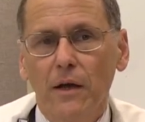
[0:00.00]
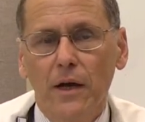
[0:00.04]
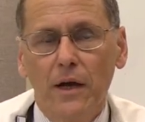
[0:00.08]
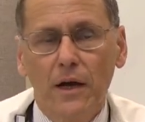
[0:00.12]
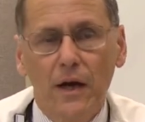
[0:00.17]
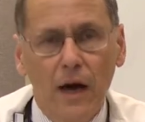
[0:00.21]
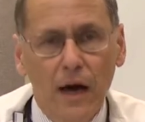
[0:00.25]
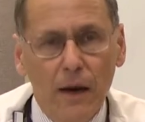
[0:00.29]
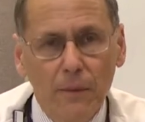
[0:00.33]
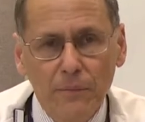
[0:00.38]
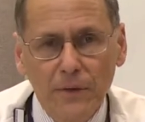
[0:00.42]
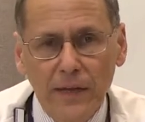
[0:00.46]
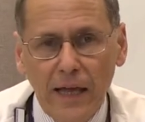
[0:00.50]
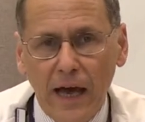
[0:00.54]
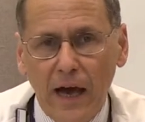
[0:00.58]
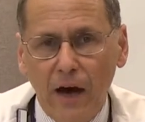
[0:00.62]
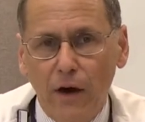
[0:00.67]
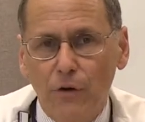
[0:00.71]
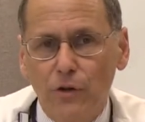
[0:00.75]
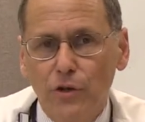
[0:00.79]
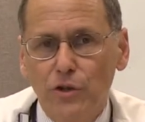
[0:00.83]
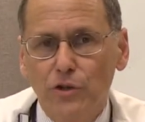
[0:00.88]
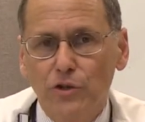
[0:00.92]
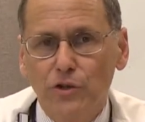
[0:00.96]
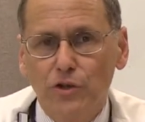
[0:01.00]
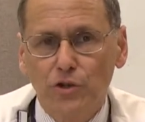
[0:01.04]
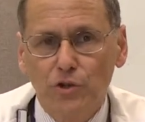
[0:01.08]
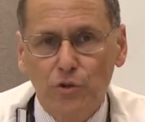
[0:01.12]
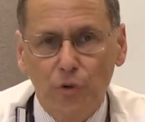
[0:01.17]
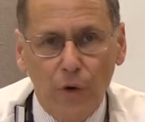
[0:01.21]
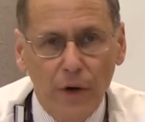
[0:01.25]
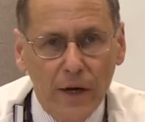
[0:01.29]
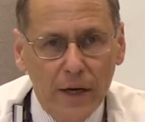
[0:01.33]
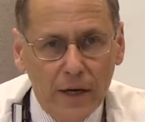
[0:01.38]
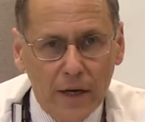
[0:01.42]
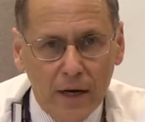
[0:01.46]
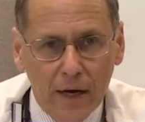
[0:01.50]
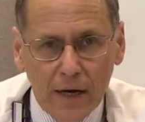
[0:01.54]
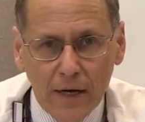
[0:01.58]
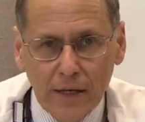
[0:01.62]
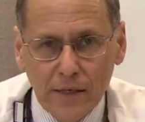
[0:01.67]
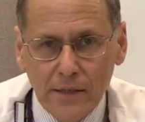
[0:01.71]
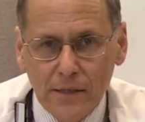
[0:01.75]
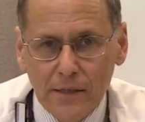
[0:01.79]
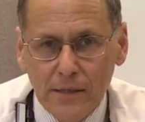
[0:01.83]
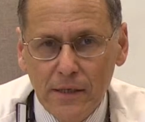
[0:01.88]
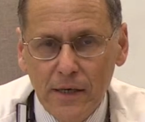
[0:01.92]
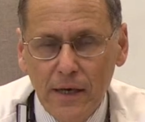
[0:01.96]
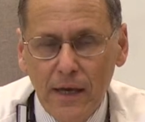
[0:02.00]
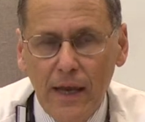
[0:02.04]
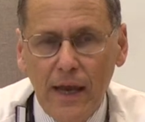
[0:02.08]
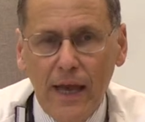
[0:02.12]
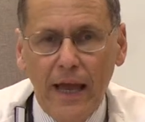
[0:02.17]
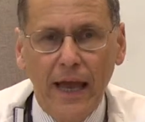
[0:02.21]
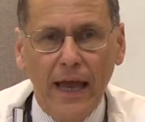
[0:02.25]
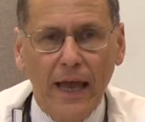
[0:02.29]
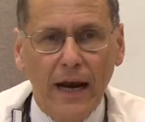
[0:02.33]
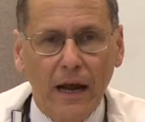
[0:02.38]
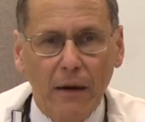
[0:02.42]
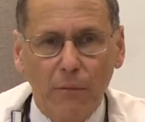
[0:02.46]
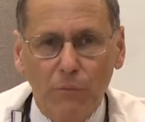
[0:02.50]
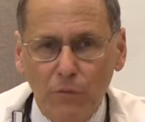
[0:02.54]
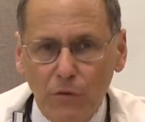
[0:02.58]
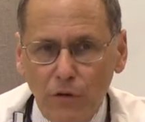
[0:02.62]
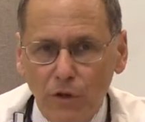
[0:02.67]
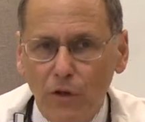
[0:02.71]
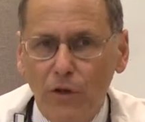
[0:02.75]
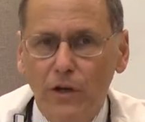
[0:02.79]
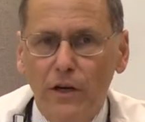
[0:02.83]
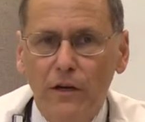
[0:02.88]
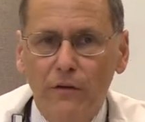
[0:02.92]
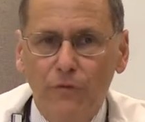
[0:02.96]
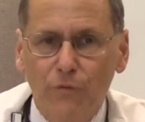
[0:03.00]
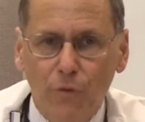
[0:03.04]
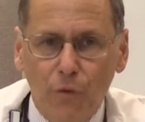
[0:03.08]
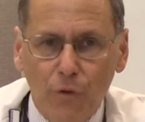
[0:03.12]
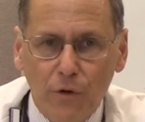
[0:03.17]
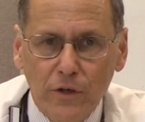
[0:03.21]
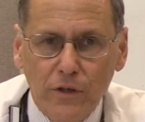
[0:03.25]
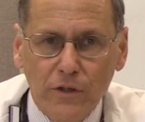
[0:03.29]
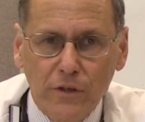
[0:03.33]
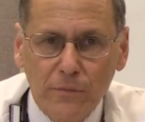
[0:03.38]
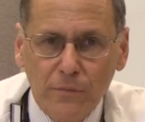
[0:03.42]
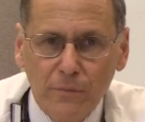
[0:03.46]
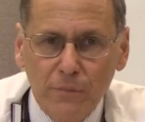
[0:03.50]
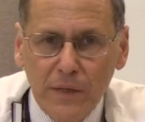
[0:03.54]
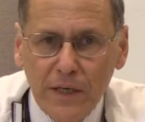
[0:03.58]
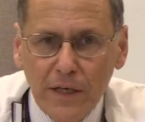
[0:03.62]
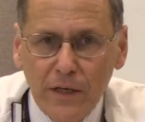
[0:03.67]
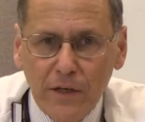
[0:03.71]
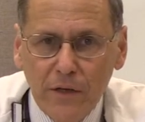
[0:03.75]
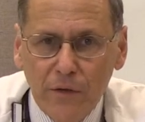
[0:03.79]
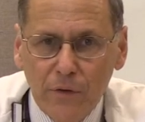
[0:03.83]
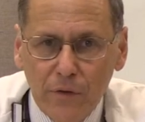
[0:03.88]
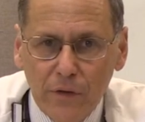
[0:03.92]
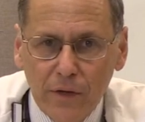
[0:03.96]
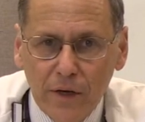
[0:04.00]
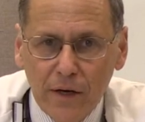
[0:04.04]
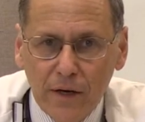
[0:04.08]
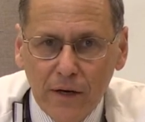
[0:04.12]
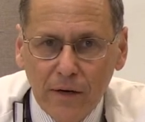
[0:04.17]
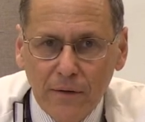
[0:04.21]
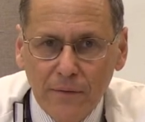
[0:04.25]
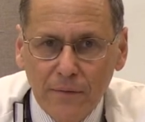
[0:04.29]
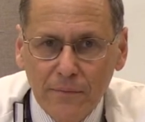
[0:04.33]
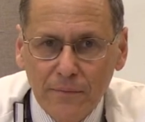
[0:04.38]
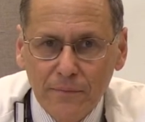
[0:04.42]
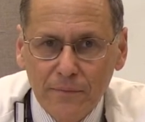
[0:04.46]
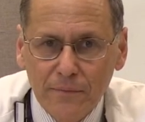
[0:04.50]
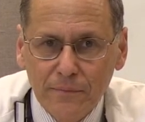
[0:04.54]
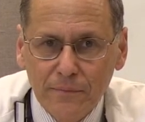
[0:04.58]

Come down, join us and I'm looking forward to meeting you there.